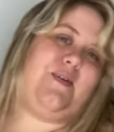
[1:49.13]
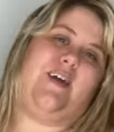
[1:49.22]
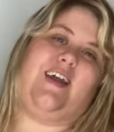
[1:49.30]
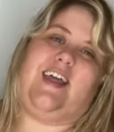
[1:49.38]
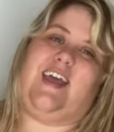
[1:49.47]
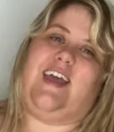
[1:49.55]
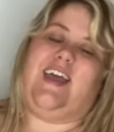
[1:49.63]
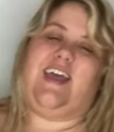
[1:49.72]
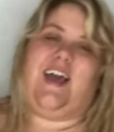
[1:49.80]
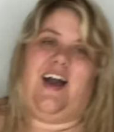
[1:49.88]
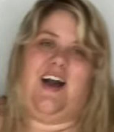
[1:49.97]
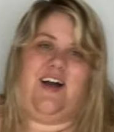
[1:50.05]

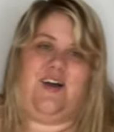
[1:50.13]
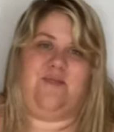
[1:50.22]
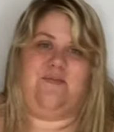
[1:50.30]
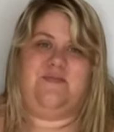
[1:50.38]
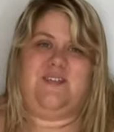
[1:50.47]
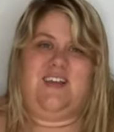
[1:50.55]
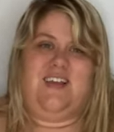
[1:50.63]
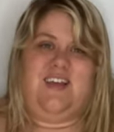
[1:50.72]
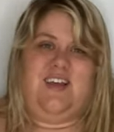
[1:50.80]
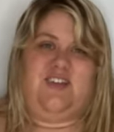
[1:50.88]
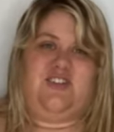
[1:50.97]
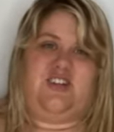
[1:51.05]
pretty.
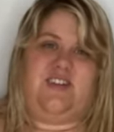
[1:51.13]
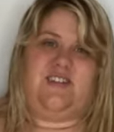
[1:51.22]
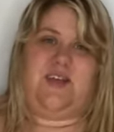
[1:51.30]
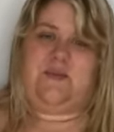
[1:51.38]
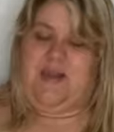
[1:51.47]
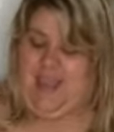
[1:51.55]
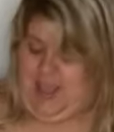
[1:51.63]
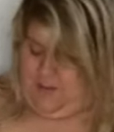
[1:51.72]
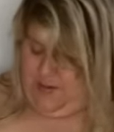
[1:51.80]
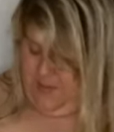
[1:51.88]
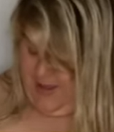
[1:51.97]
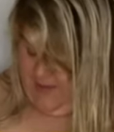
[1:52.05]
Should have set my
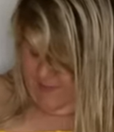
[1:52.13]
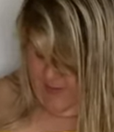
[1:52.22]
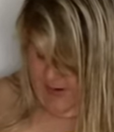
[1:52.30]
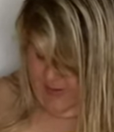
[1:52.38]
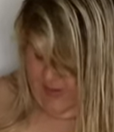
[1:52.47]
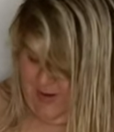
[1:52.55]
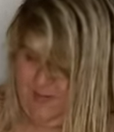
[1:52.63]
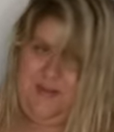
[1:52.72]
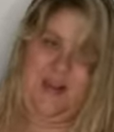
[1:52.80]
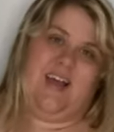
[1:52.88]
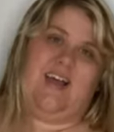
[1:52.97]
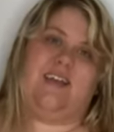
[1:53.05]
camera back farther,
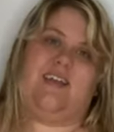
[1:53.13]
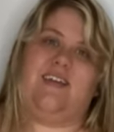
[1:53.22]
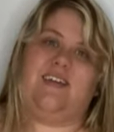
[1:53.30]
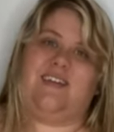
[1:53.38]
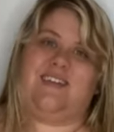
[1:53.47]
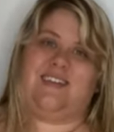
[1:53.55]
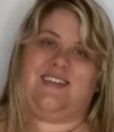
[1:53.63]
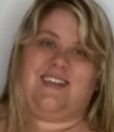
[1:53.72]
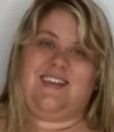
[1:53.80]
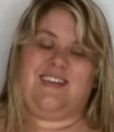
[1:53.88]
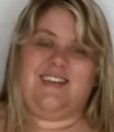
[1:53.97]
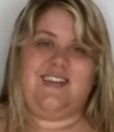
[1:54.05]
but
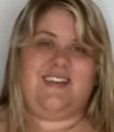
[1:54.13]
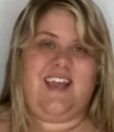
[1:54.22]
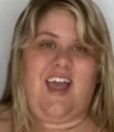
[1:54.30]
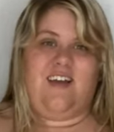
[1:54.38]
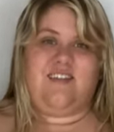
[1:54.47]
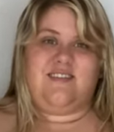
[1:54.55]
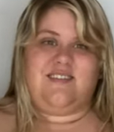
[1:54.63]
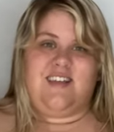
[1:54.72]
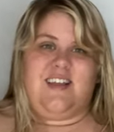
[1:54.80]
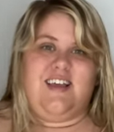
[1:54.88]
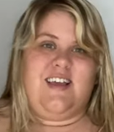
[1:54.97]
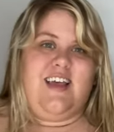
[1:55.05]
yeah,
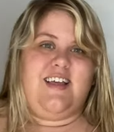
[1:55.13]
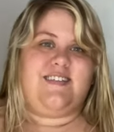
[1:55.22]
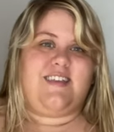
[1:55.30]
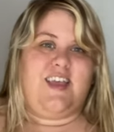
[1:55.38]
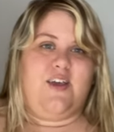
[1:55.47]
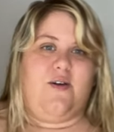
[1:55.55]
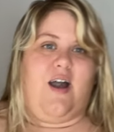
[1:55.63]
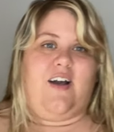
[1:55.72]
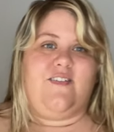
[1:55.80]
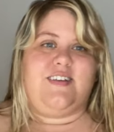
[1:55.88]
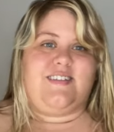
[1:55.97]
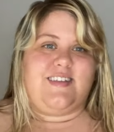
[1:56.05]
it's cute.
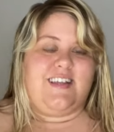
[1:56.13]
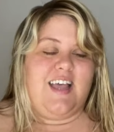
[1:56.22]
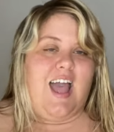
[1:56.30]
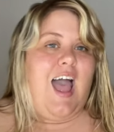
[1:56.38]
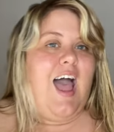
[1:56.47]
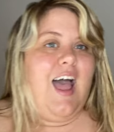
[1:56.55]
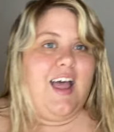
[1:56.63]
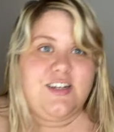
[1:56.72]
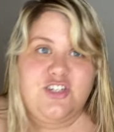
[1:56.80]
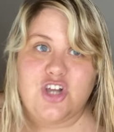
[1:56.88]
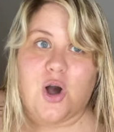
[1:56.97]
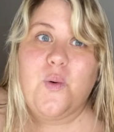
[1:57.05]
Obviously,
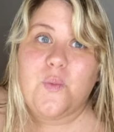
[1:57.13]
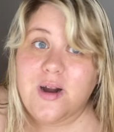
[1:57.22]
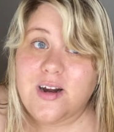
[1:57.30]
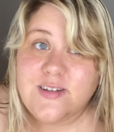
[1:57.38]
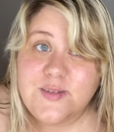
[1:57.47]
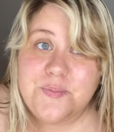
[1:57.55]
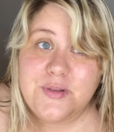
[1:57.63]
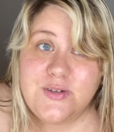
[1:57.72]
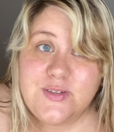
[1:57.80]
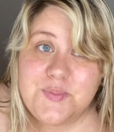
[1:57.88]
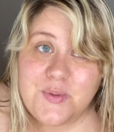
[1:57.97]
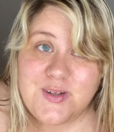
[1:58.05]
don't wear a blue
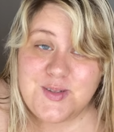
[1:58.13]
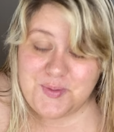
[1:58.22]
sports